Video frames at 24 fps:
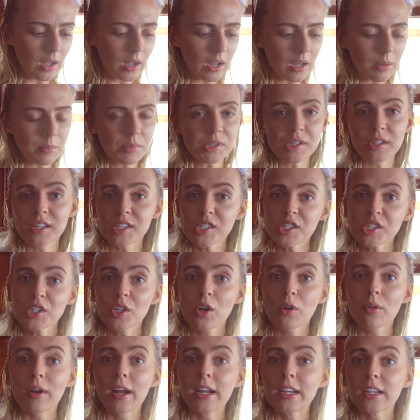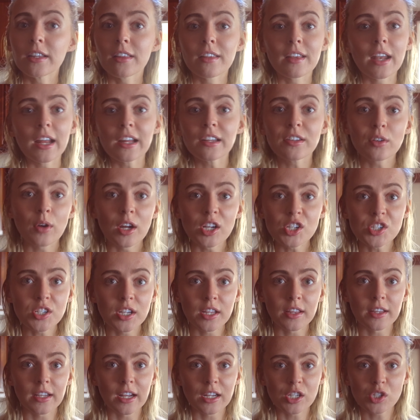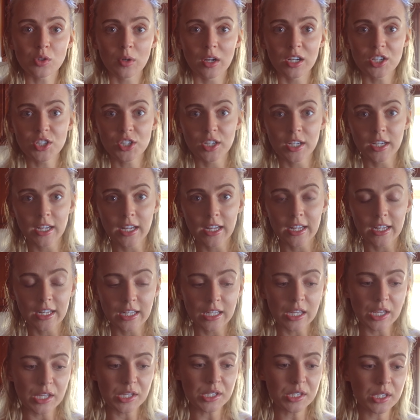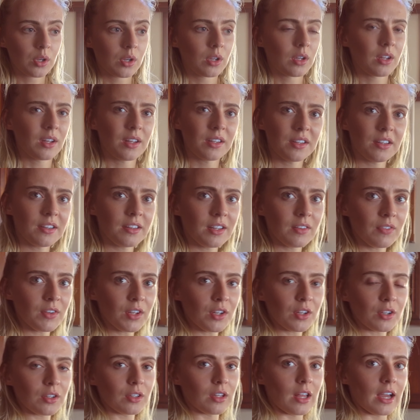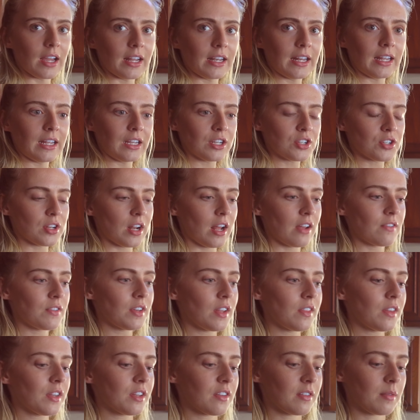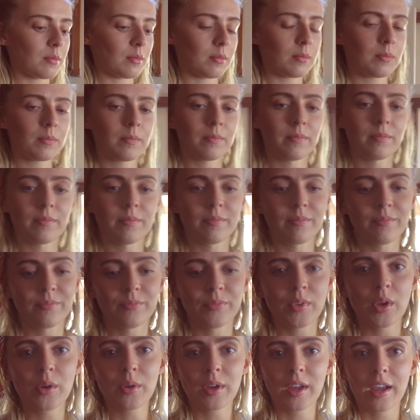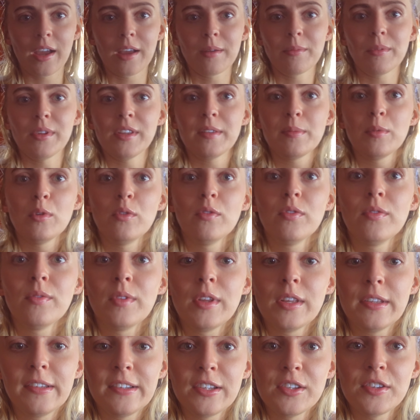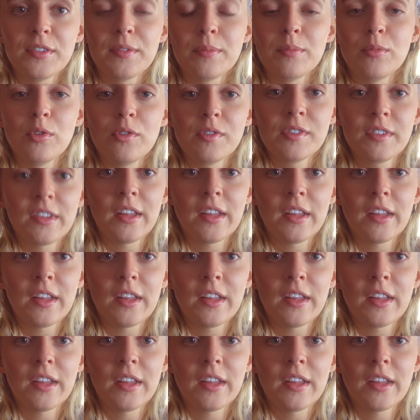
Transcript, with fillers: Um, so let's just go we're the next question. The next question is, is this even good lighting? Should I have done this from, mm, okay, let's move, let's just move